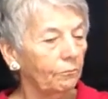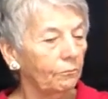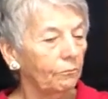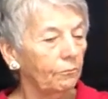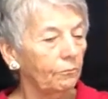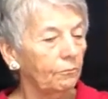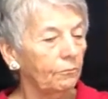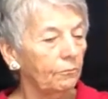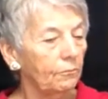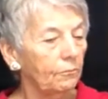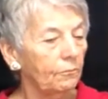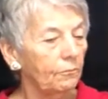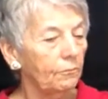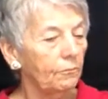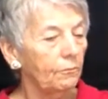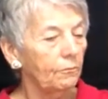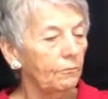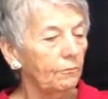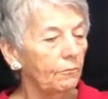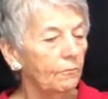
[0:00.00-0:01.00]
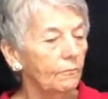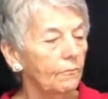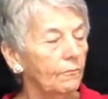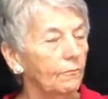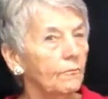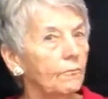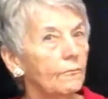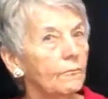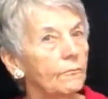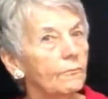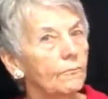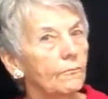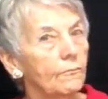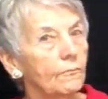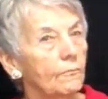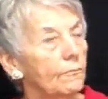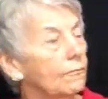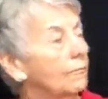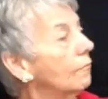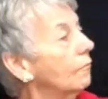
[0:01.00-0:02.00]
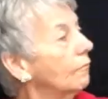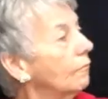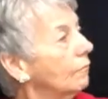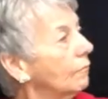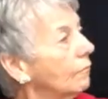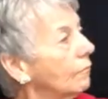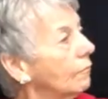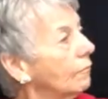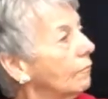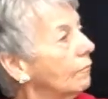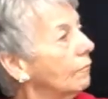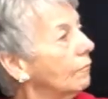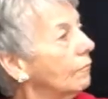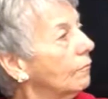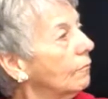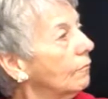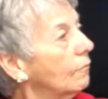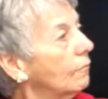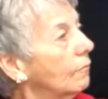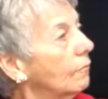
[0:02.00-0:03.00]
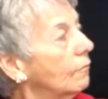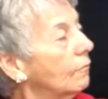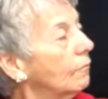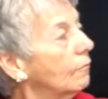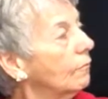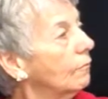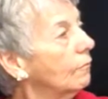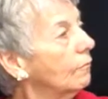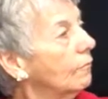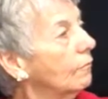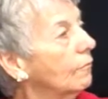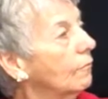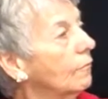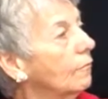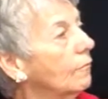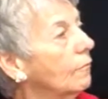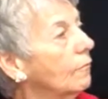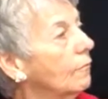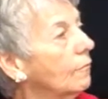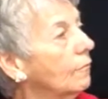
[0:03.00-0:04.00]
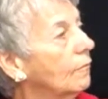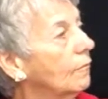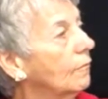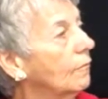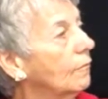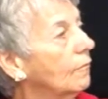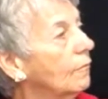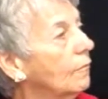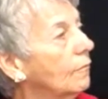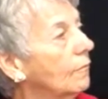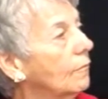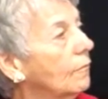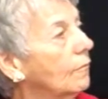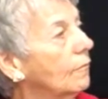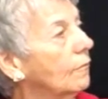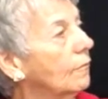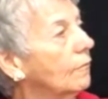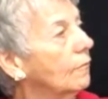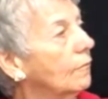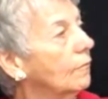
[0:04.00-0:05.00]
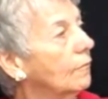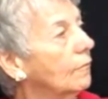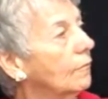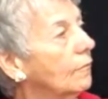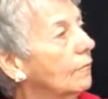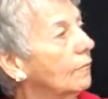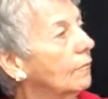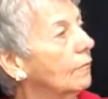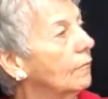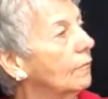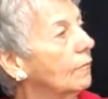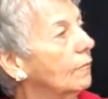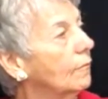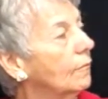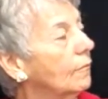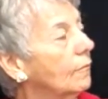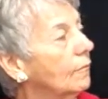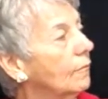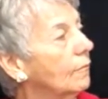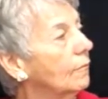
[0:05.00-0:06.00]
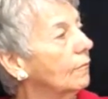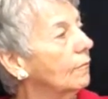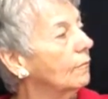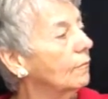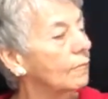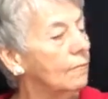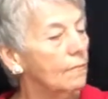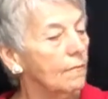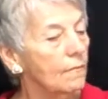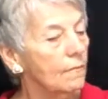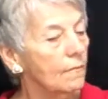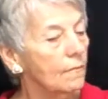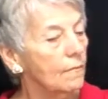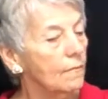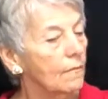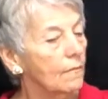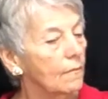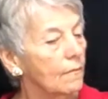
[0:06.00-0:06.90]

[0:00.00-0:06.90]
No words are spoken by the person on screen.